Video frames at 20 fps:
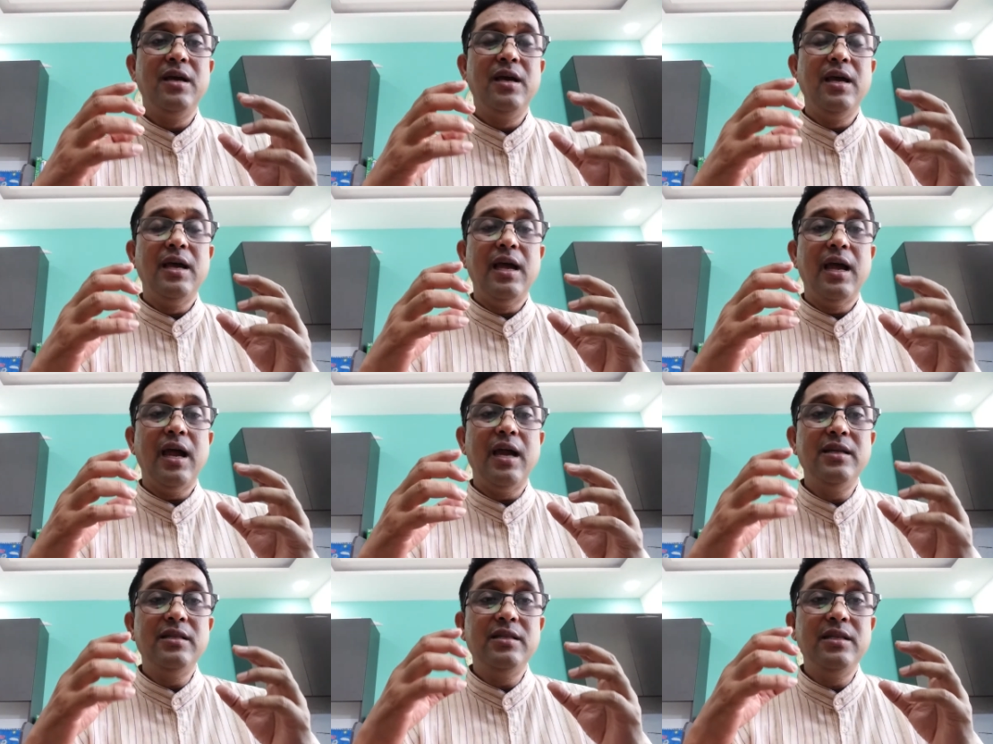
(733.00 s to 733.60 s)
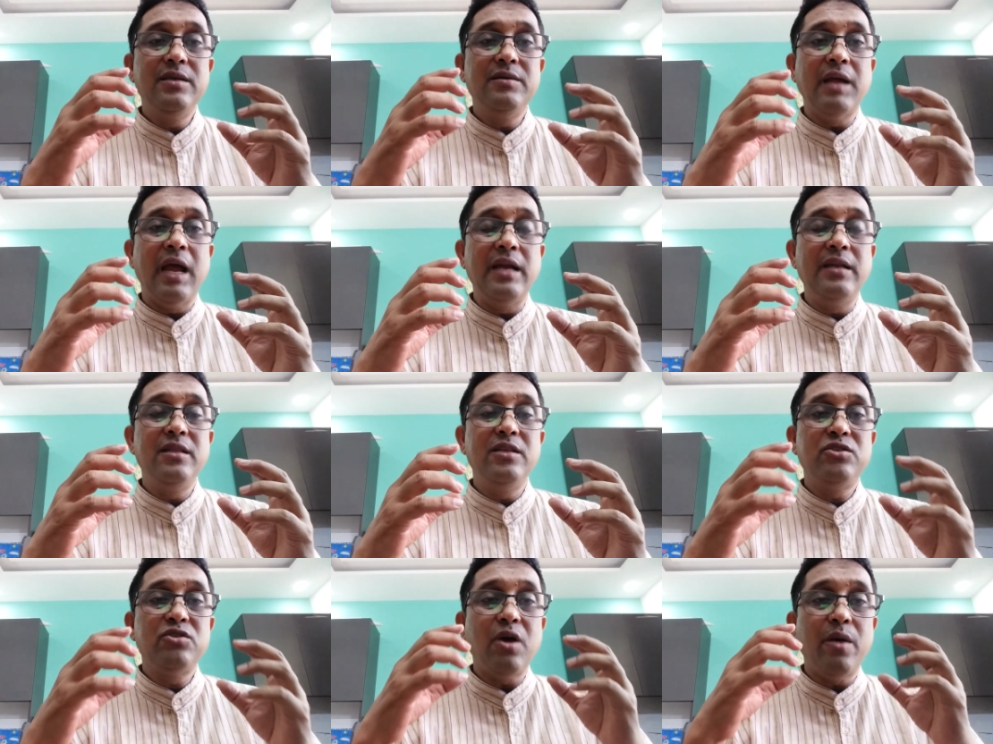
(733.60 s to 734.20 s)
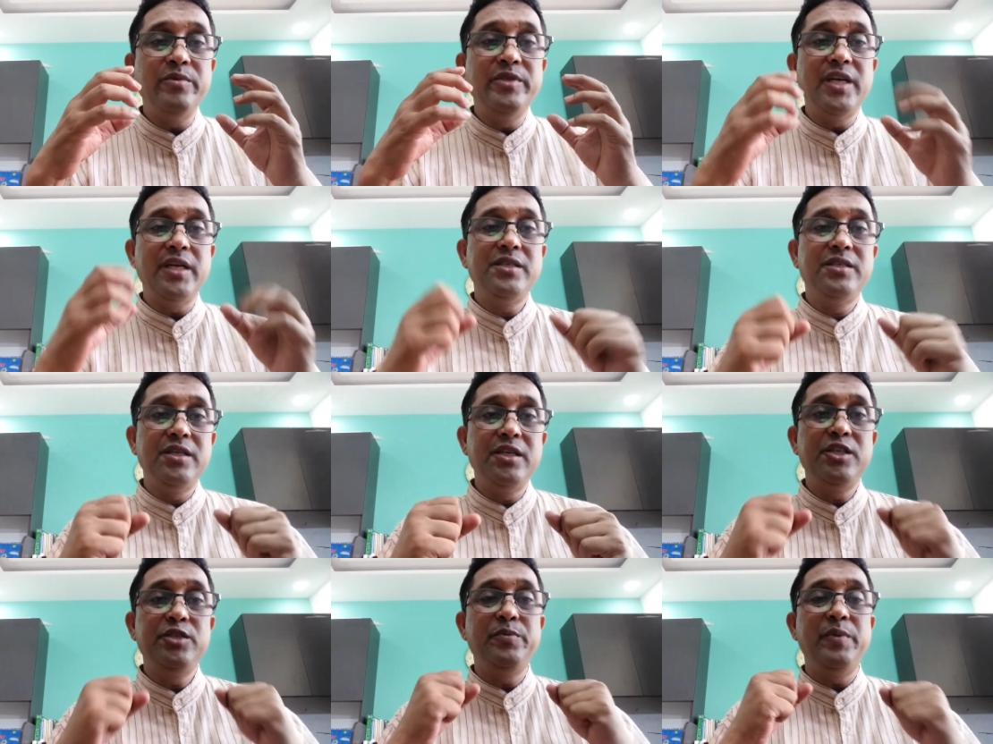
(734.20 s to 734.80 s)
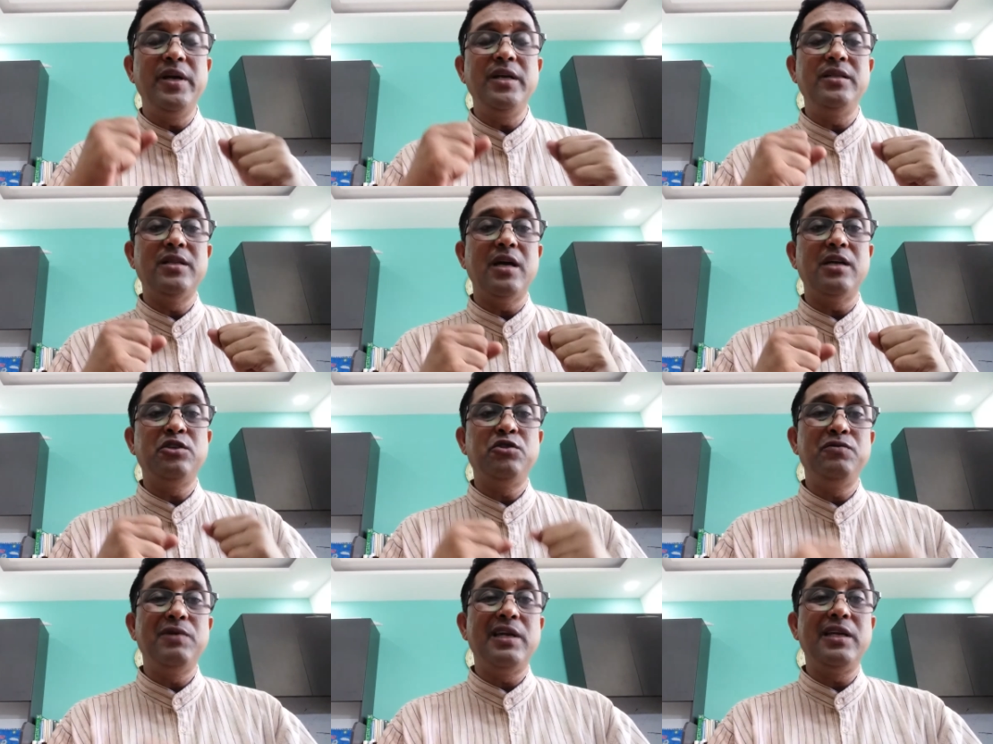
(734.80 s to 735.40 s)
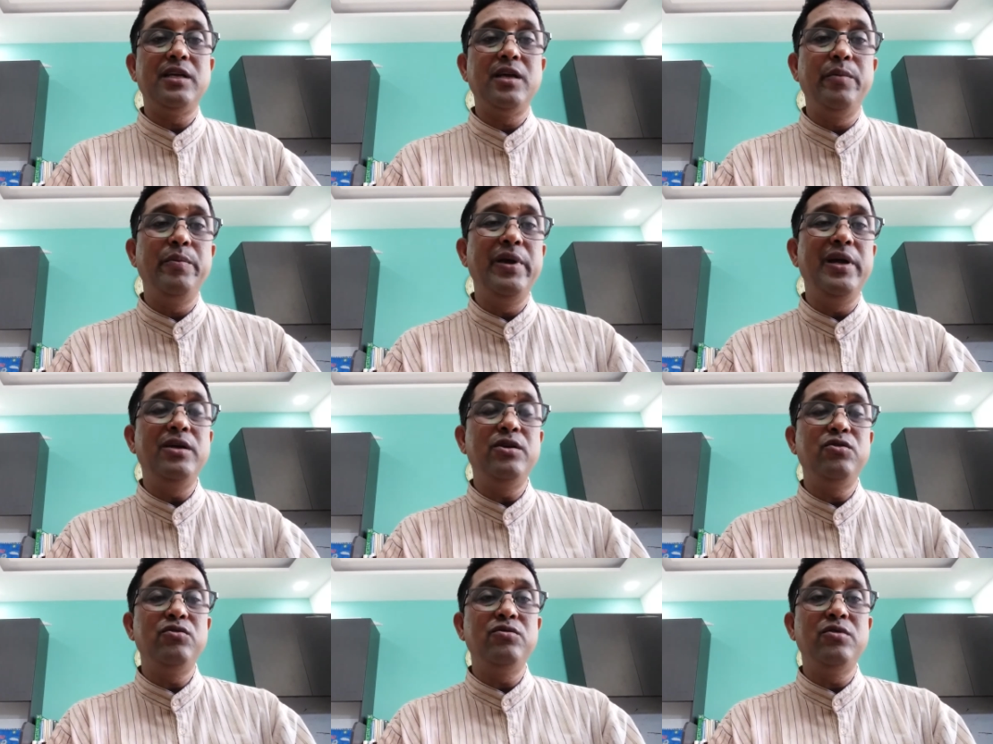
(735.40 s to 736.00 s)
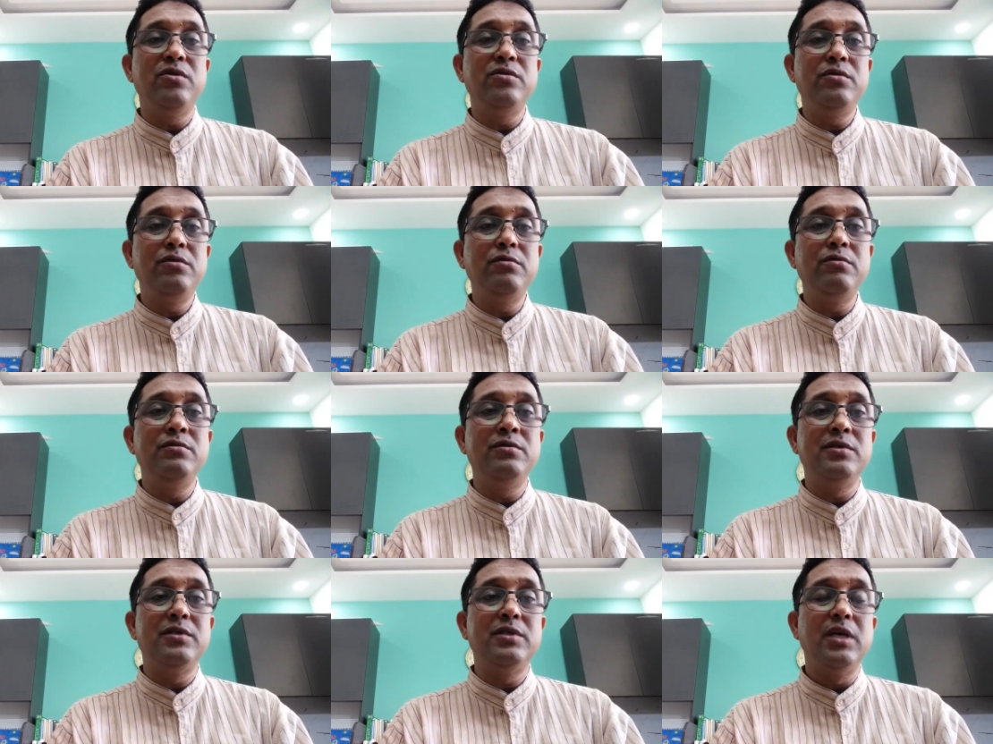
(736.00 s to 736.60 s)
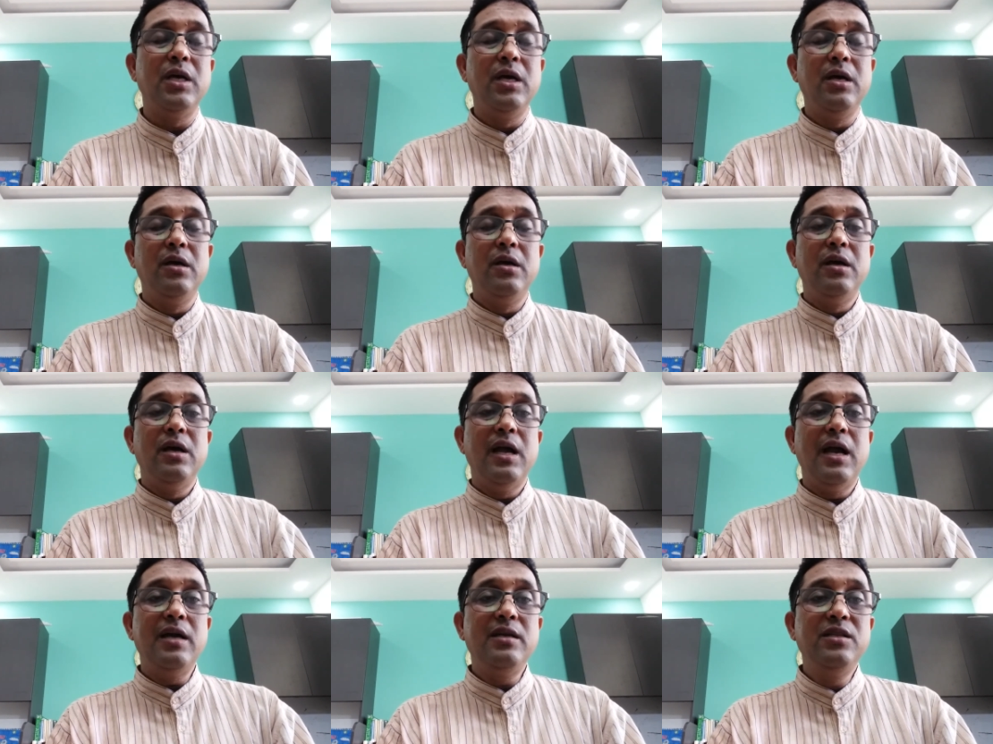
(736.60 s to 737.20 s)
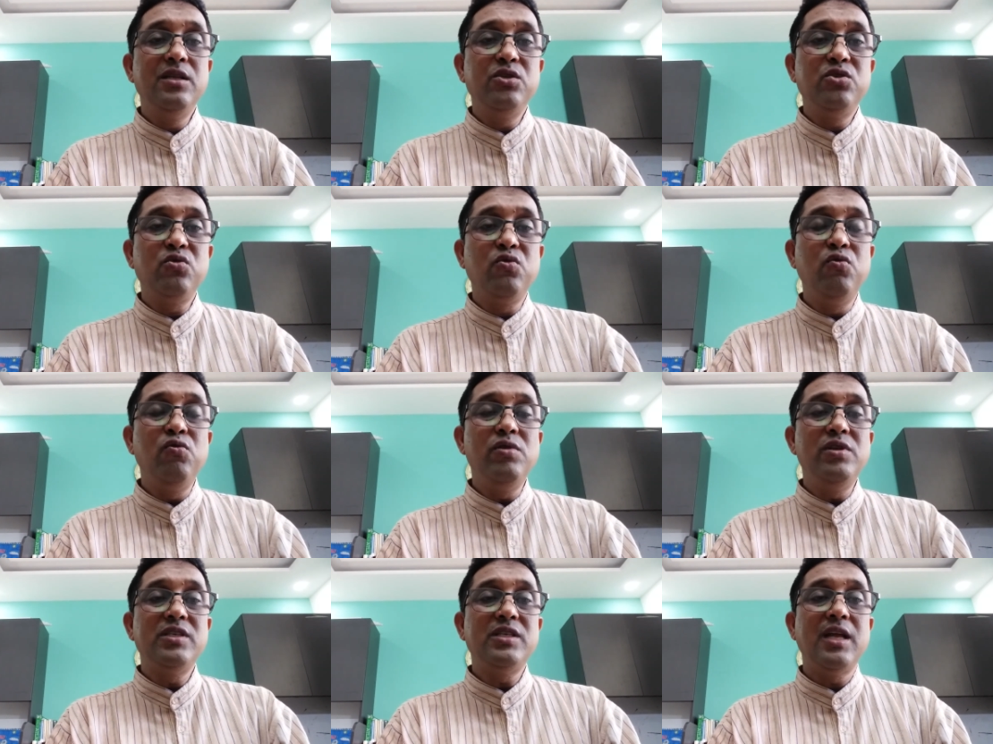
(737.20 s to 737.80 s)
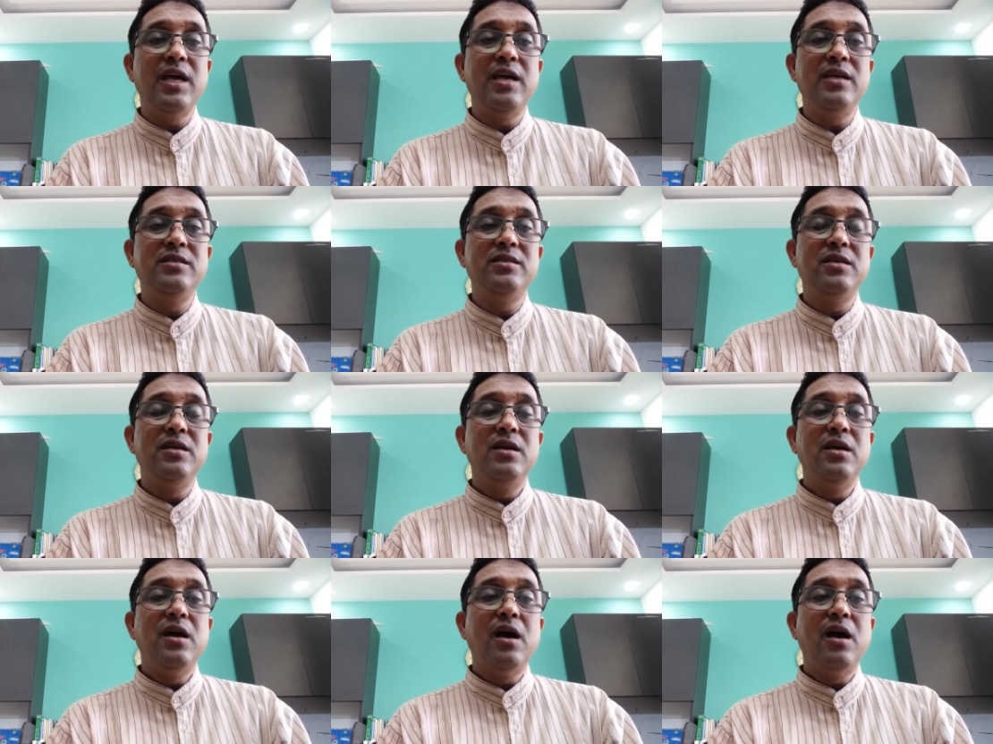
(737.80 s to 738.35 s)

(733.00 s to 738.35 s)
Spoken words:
and the subject treatment that we are giving to the students at the school stage,